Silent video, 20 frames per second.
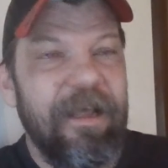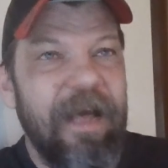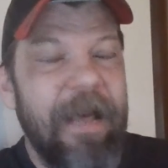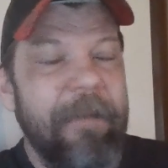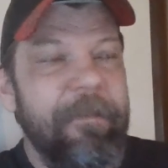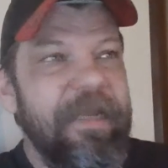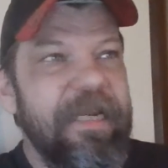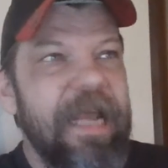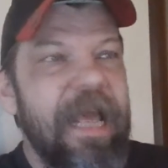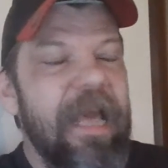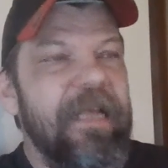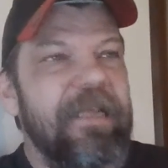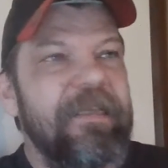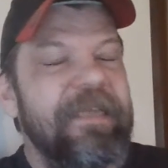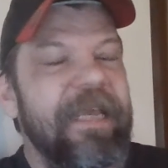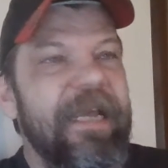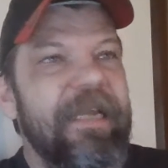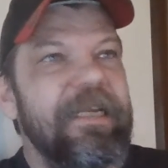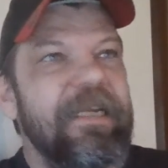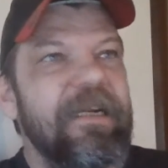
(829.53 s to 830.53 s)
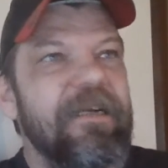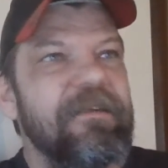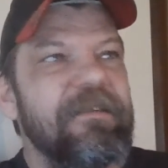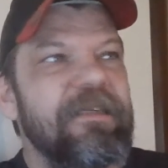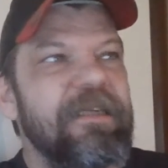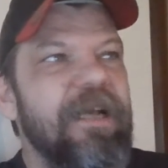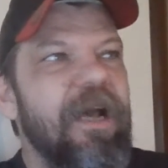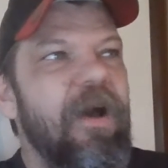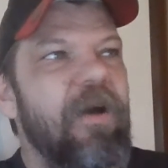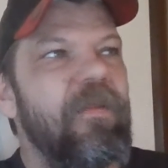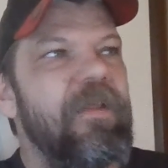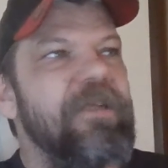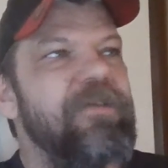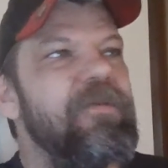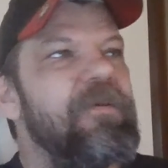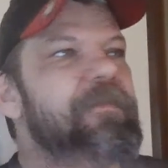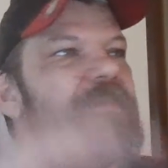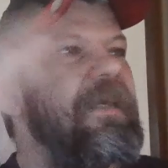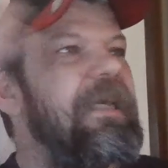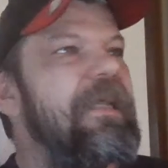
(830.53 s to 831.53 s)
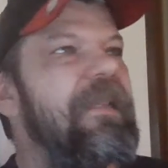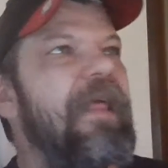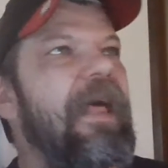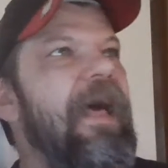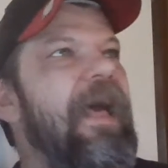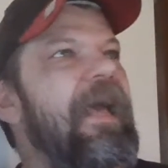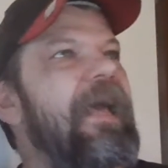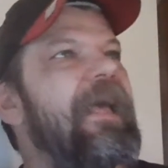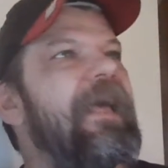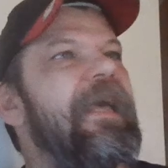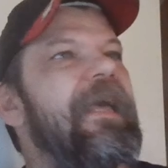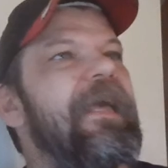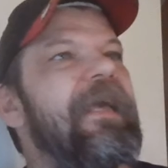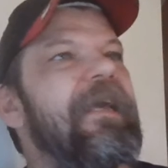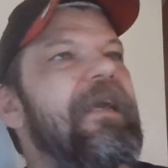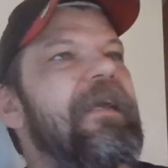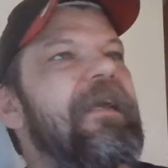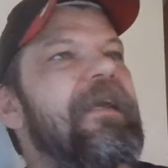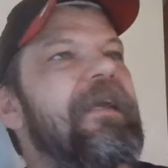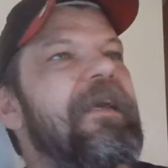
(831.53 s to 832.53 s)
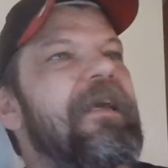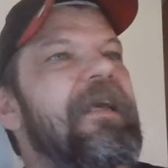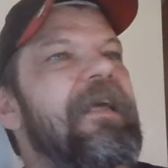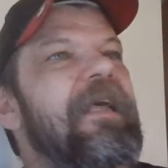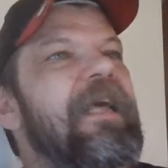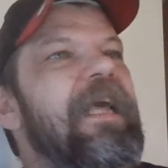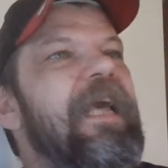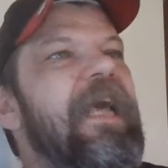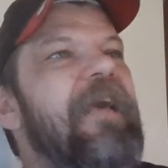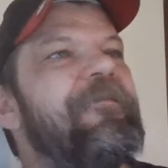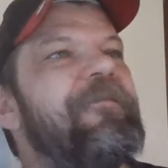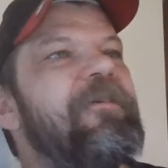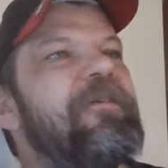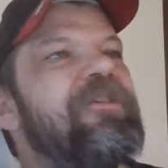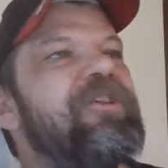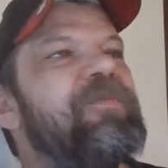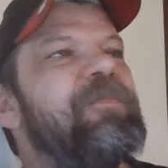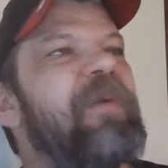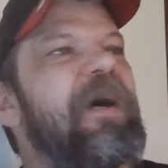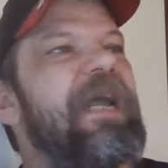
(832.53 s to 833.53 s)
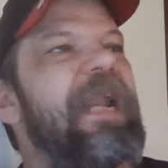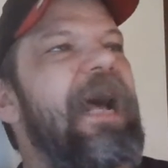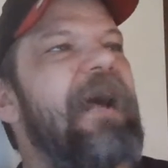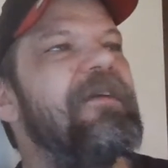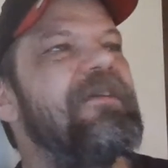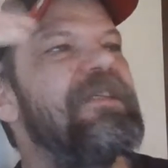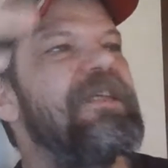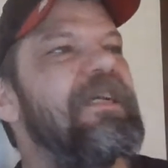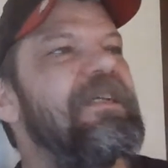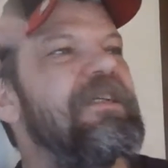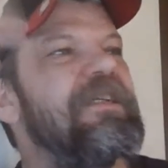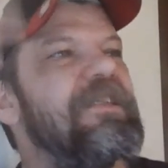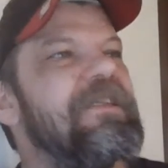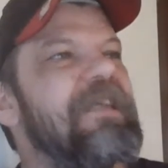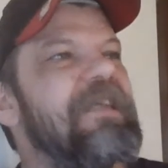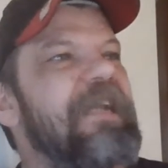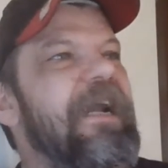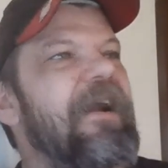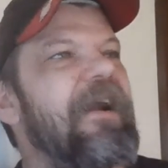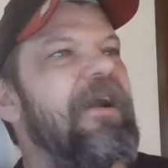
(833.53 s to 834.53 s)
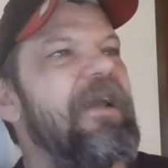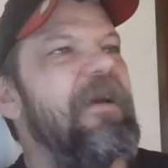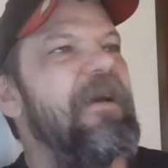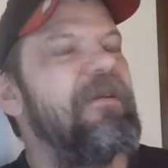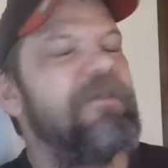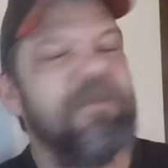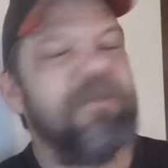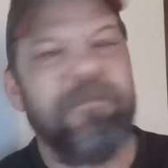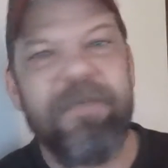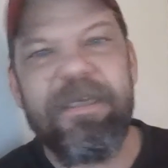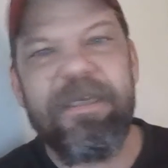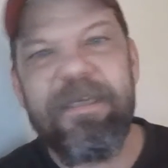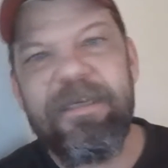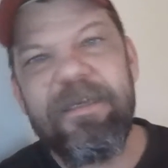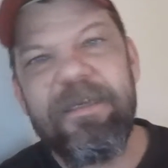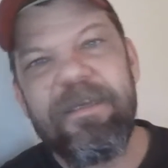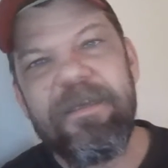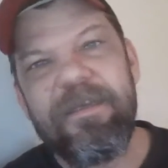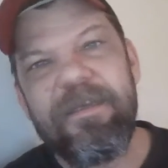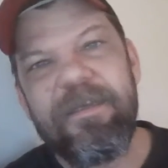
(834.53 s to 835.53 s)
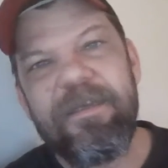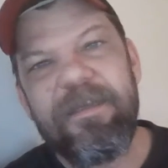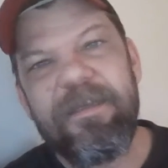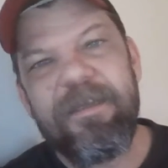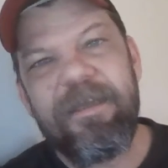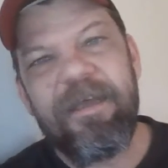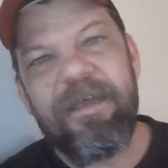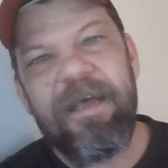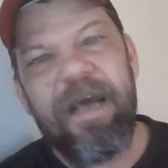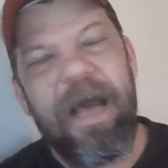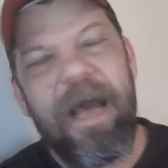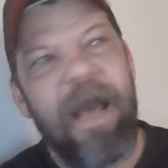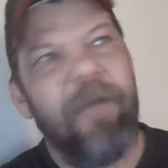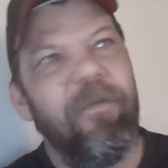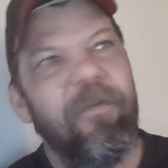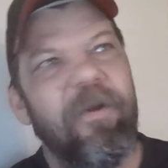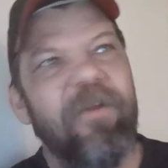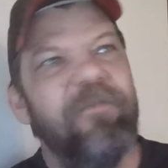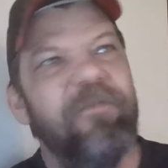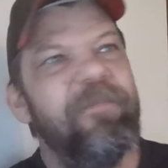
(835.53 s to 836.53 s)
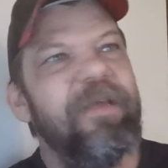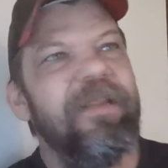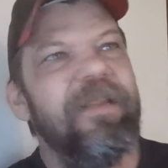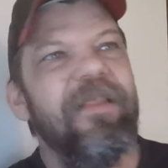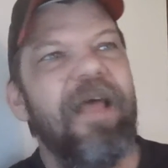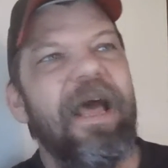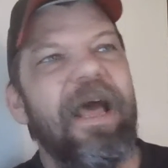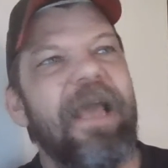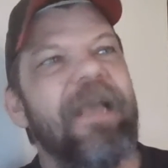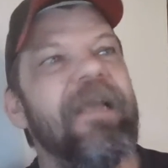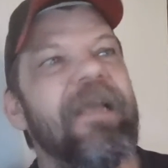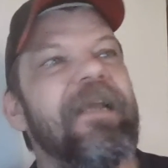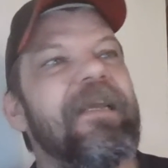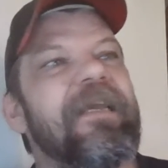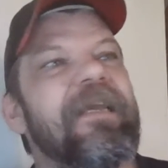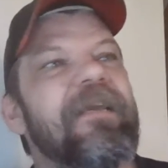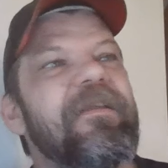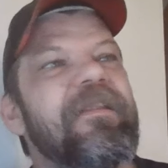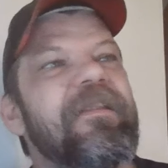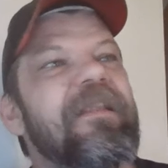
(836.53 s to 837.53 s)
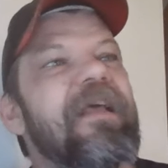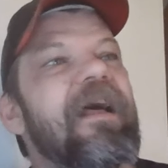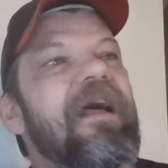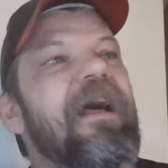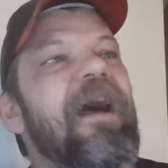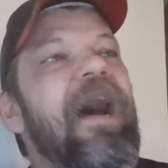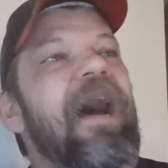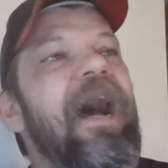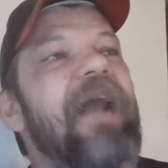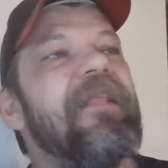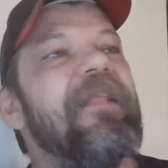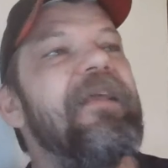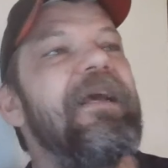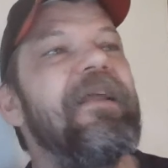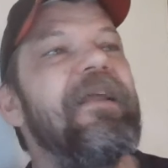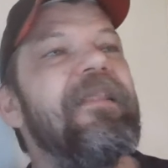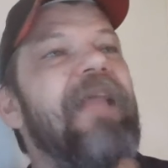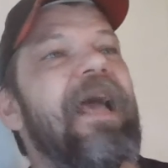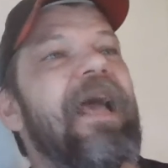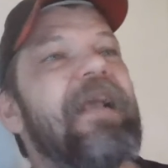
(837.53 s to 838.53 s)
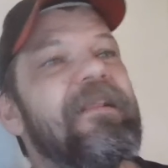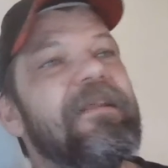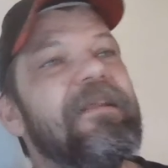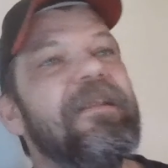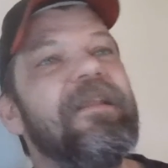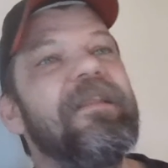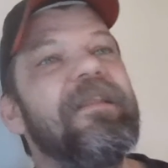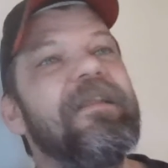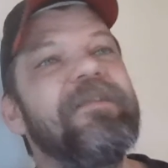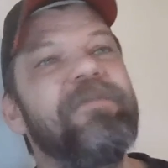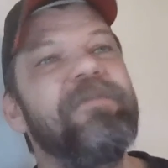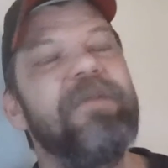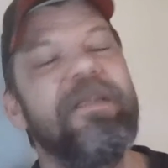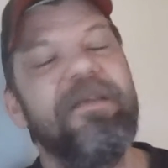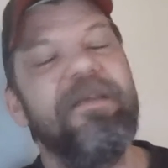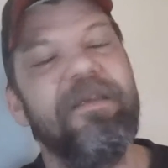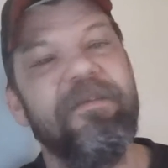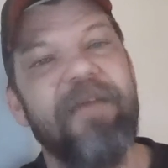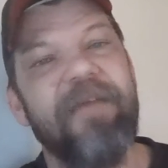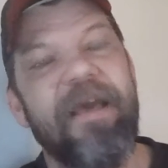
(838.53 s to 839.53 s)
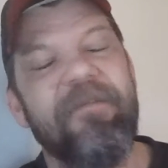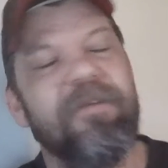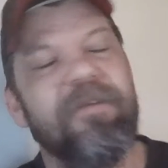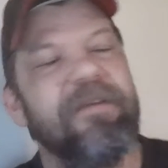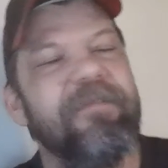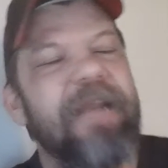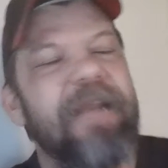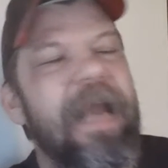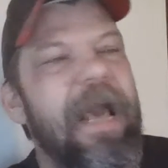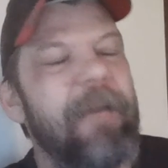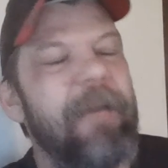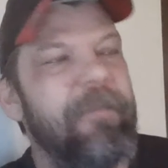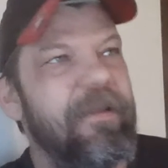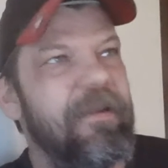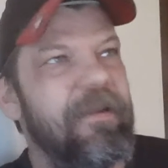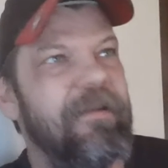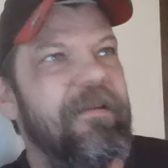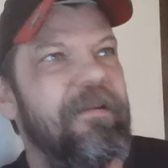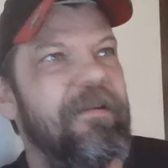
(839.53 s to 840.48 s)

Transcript: I mean, 10 years ago, this would be like, if you spun out such a scenario to me, I would have been like, highly unlikely that this would ever even happen.